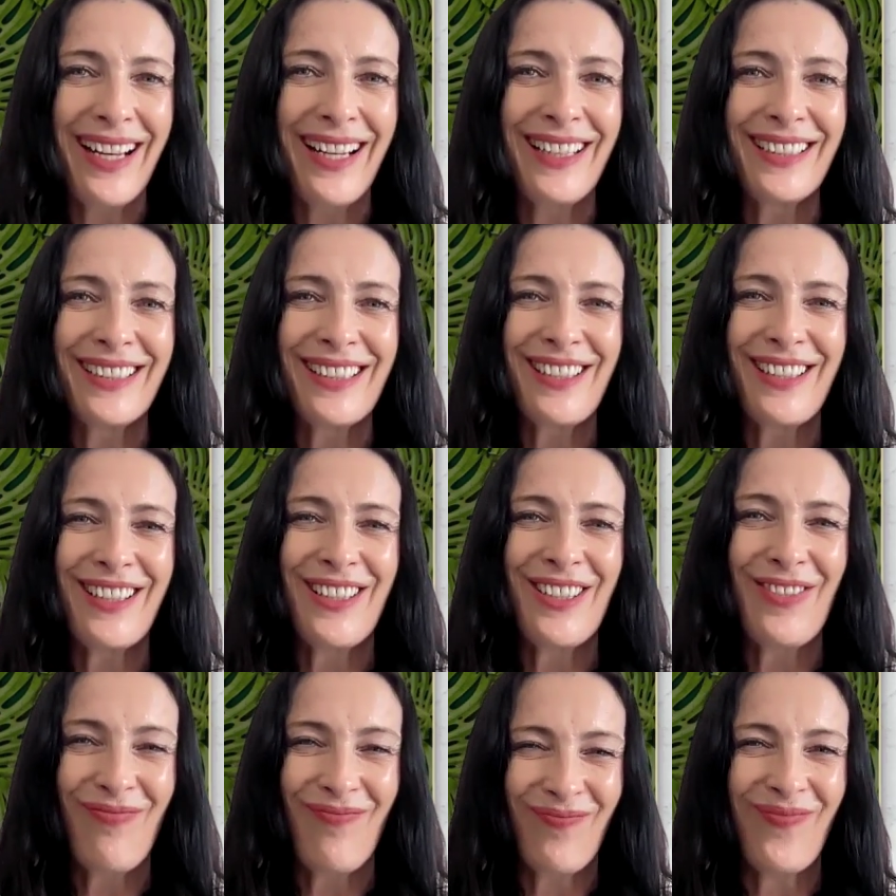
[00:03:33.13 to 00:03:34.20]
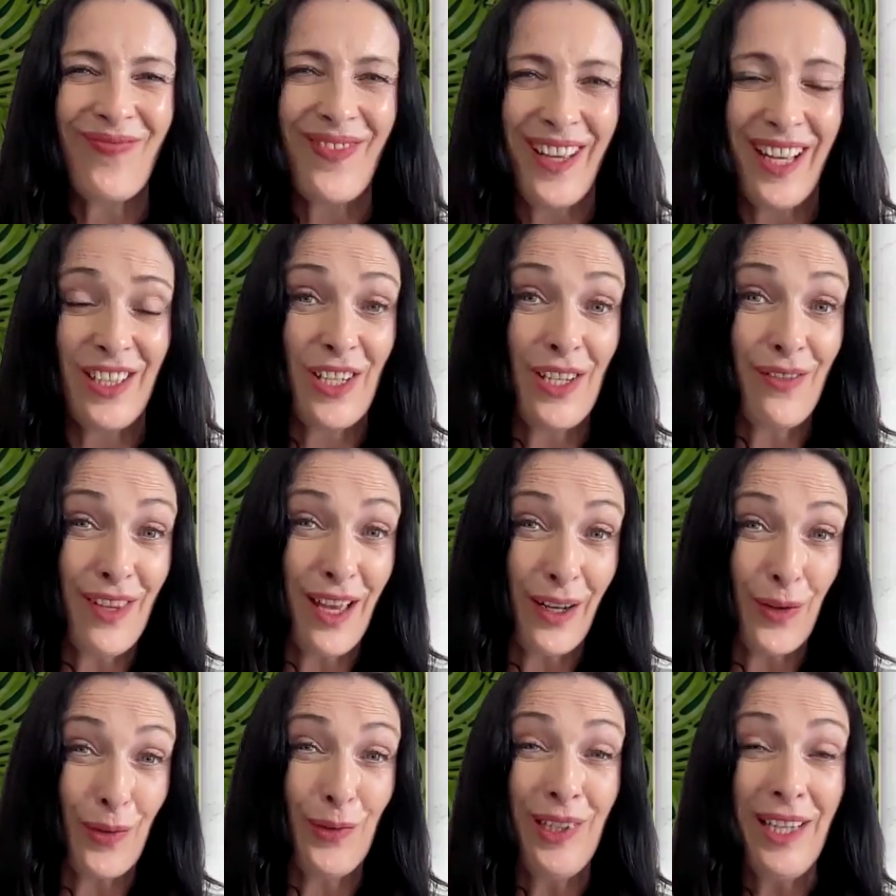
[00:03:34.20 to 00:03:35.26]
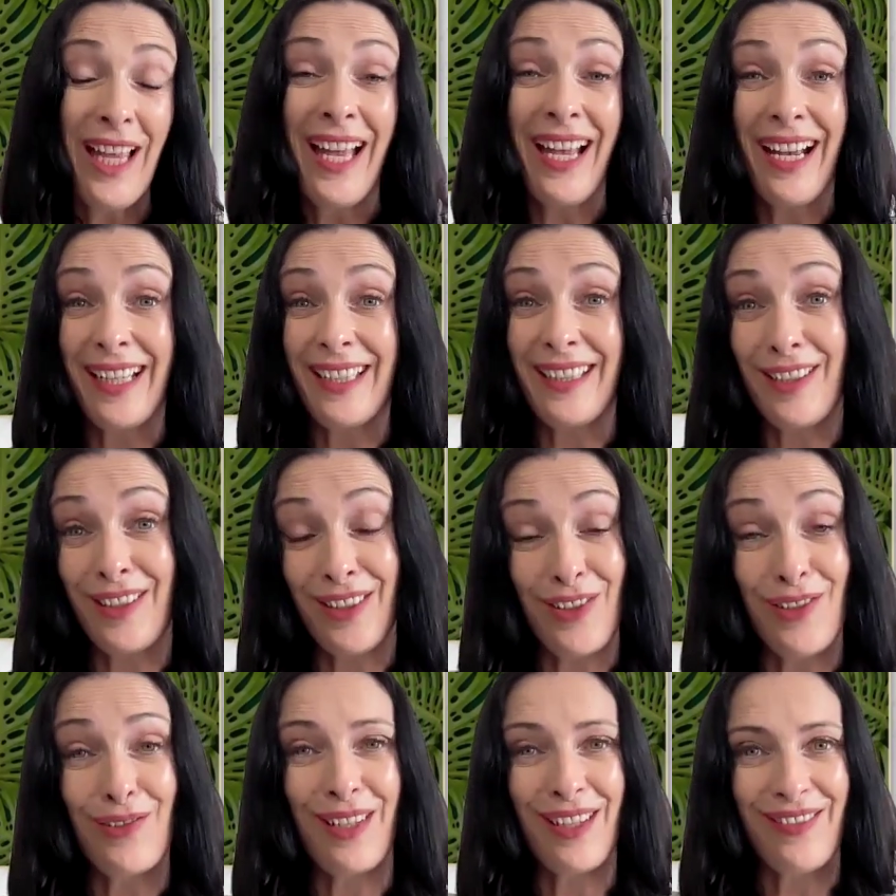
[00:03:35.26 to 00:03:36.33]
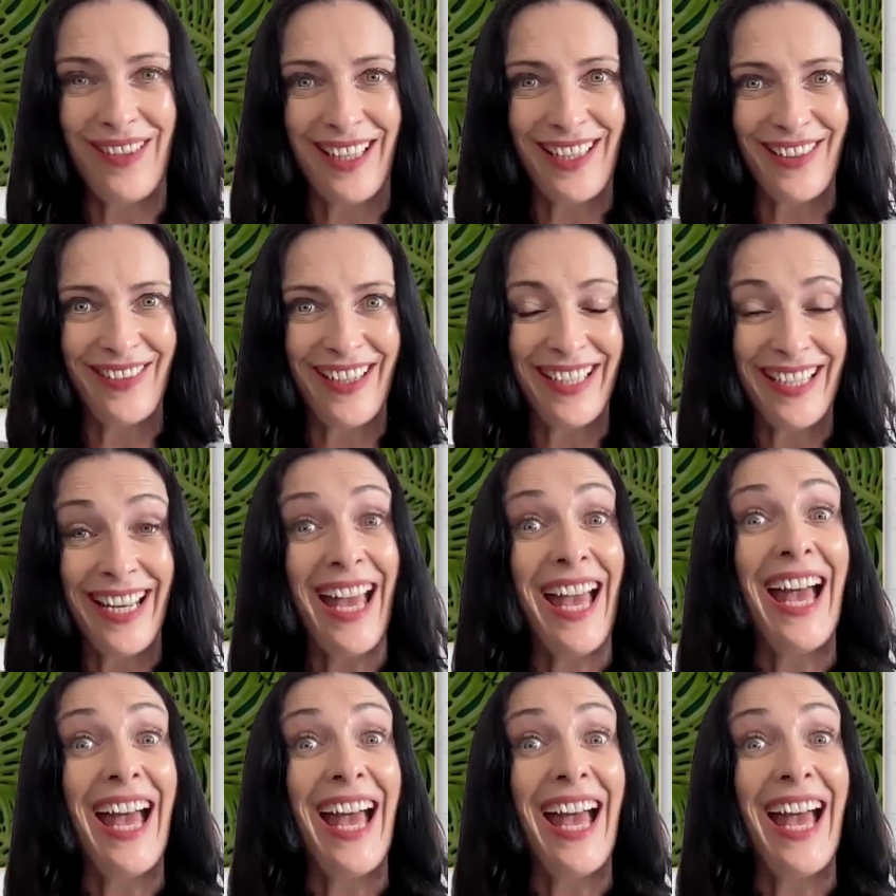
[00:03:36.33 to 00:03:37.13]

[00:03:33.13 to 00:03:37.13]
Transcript: and achieve that goal, and then you reevaluate.